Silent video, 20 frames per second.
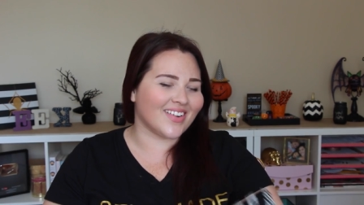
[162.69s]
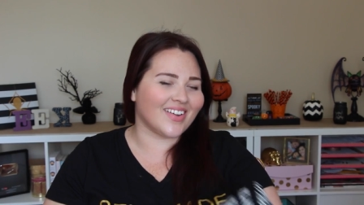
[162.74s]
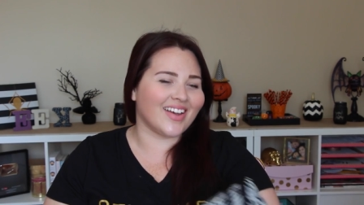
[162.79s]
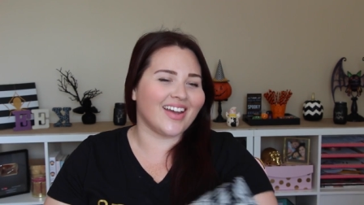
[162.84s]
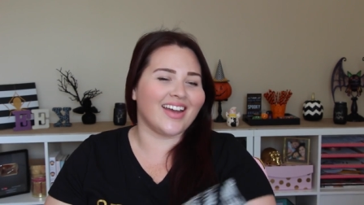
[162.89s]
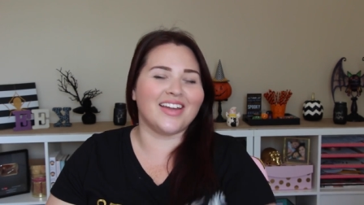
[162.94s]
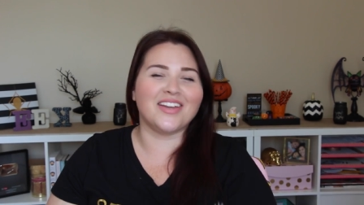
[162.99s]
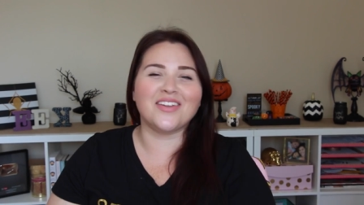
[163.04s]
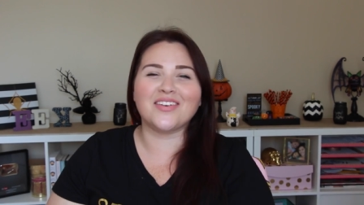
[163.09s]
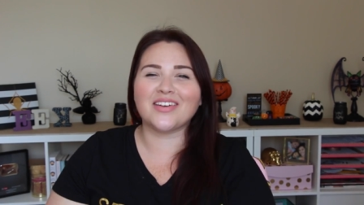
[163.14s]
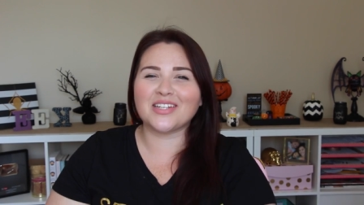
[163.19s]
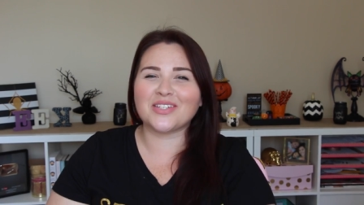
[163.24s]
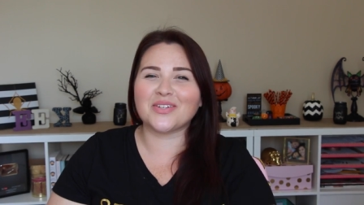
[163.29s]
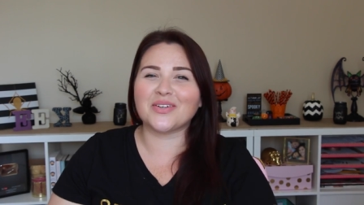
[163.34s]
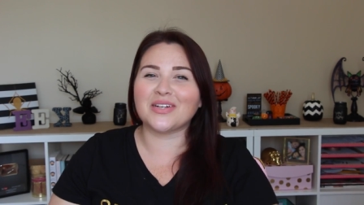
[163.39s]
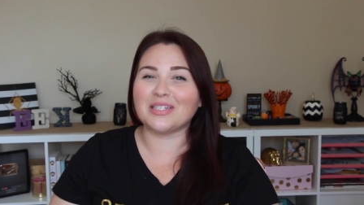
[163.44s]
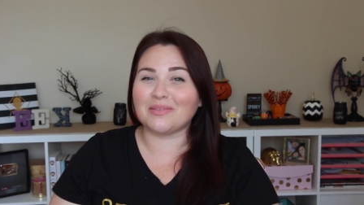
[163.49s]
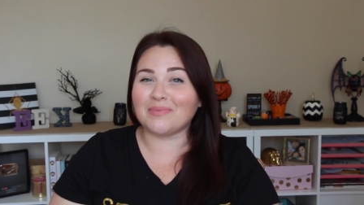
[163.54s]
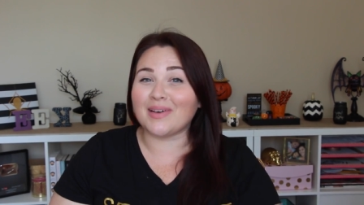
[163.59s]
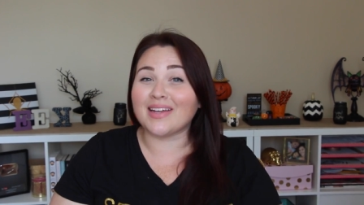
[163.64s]
Okay, and you can
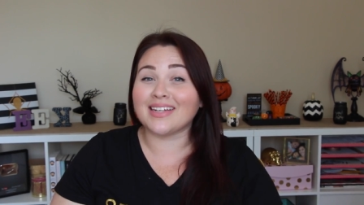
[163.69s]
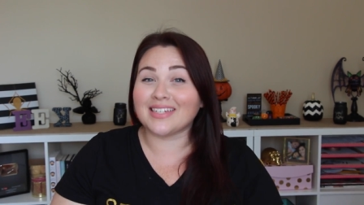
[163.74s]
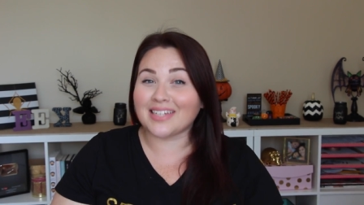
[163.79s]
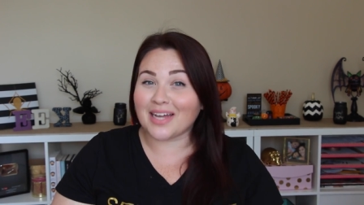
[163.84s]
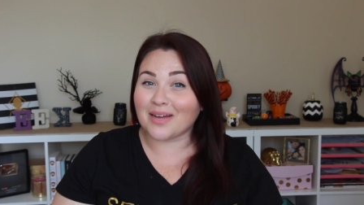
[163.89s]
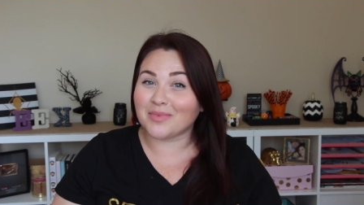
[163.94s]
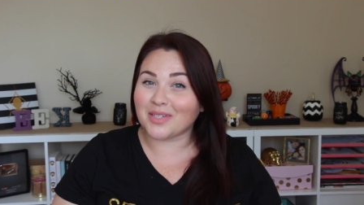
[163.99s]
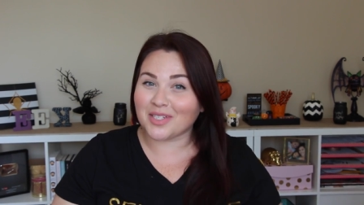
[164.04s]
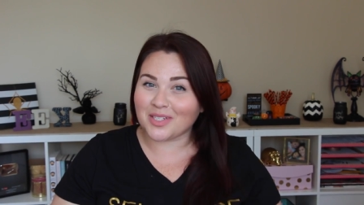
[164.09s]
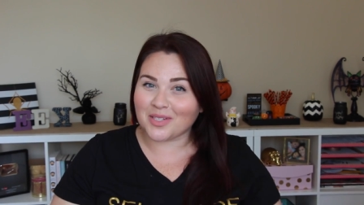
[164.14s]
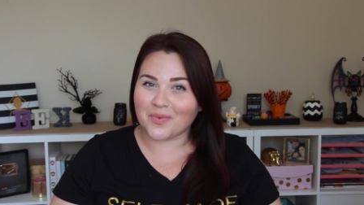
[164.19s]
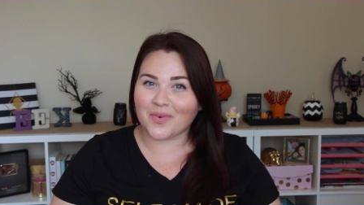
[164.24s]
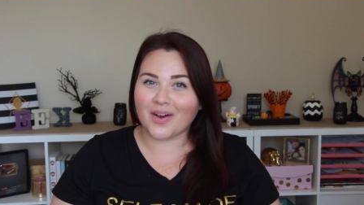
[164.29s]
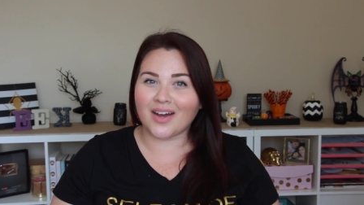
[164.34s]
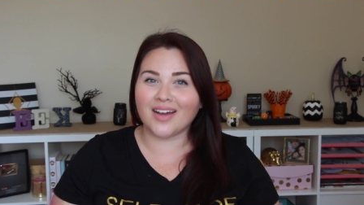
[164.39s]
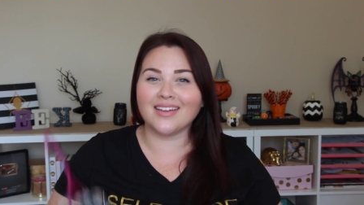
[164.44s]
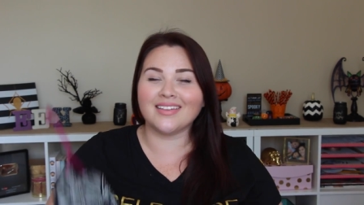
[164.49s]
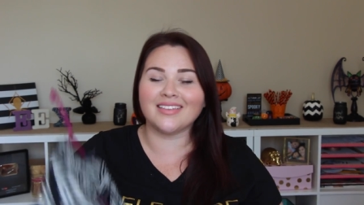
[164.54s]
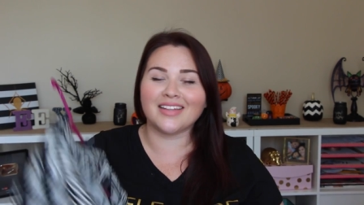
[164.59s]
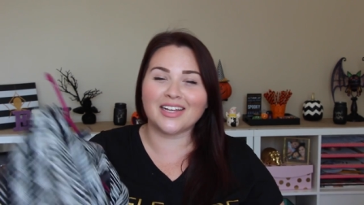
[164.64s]
do it as many times as you
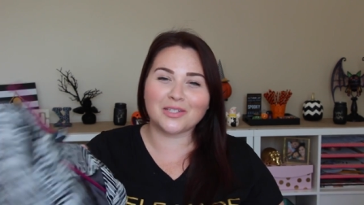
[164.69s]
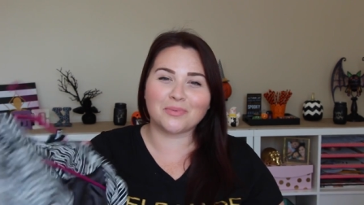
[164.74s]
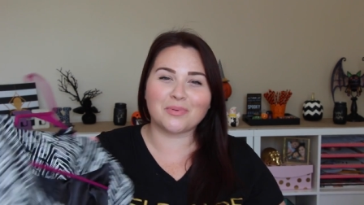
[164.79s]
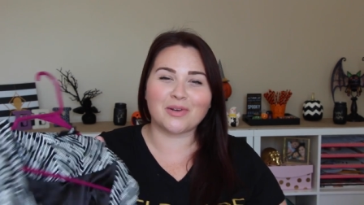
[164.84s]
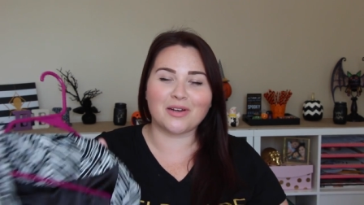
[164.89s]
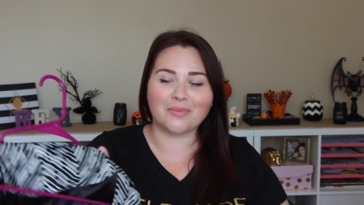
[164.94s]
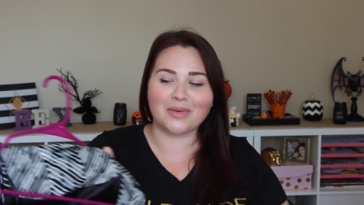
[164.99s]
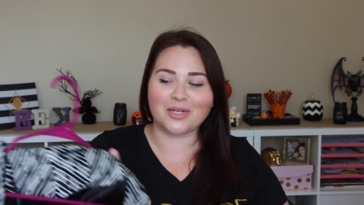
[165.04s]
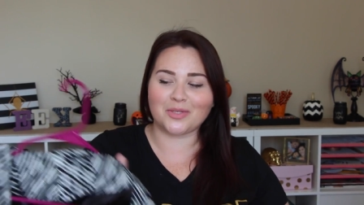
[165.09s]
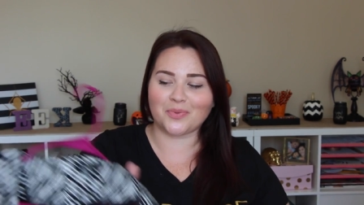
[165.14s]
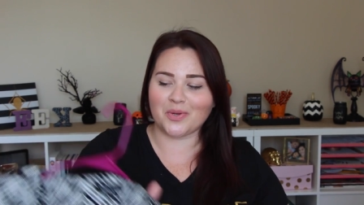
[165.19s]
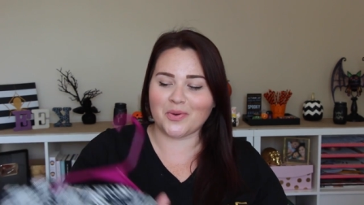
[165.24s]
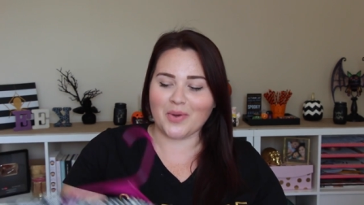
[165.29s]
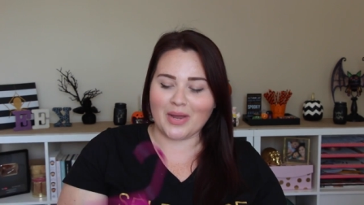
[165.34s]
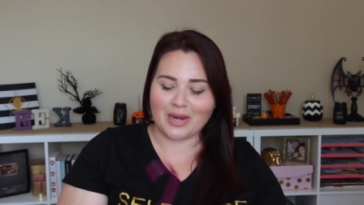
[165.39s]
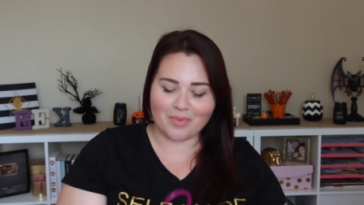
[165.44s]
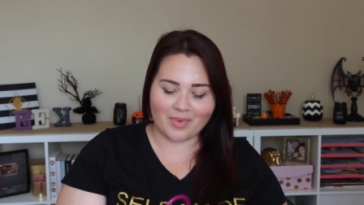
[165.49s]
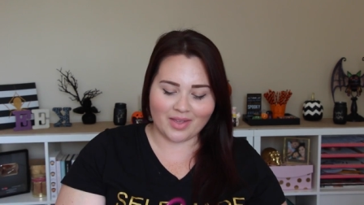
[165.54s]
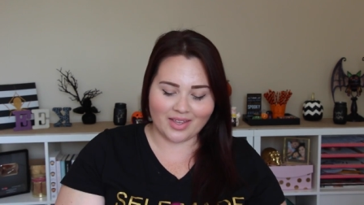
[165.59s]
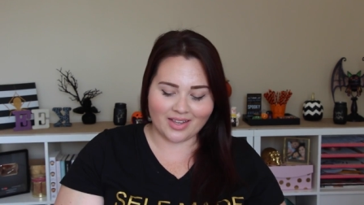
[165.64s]
want. That's pretty much what
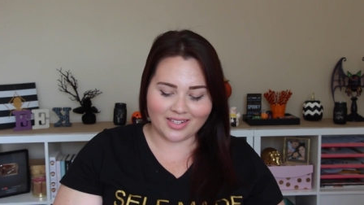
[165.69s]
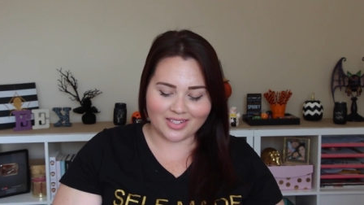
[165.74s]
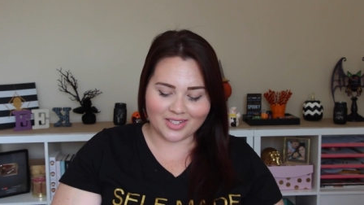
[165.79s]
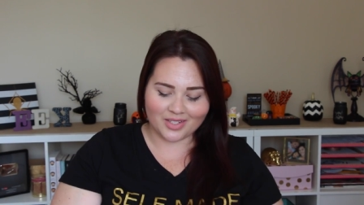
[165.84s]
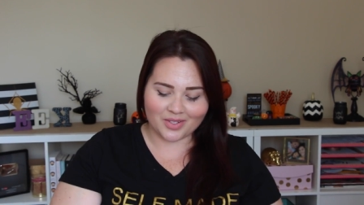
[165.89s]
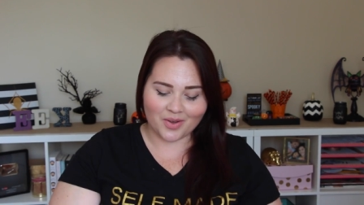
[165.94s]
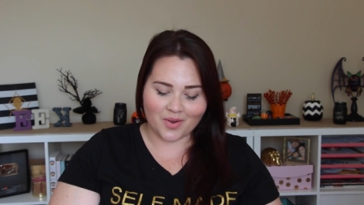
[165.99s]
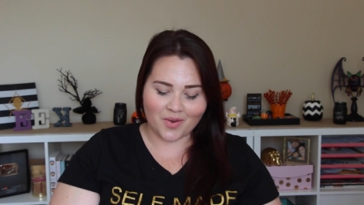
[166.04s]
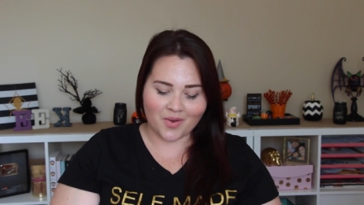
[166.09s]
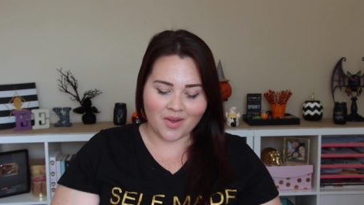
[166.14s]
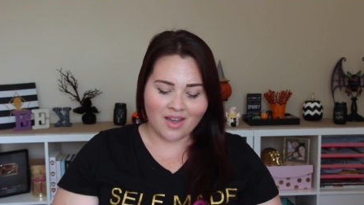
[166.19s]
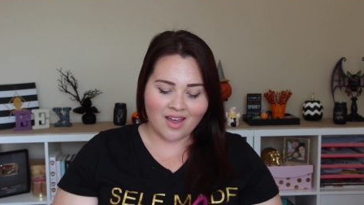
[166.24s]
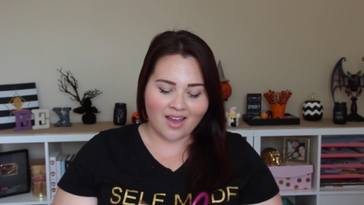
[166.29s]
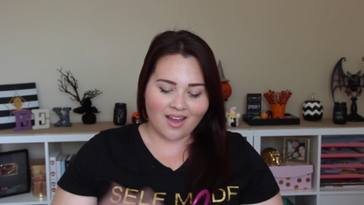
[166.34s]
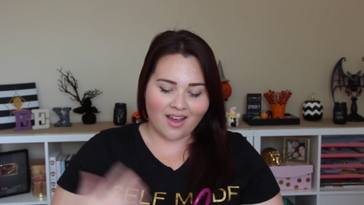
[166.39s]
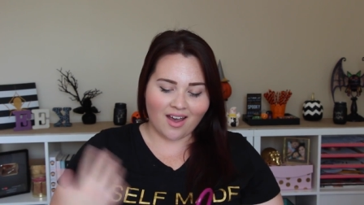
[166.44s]
Gwynnie Bee is. So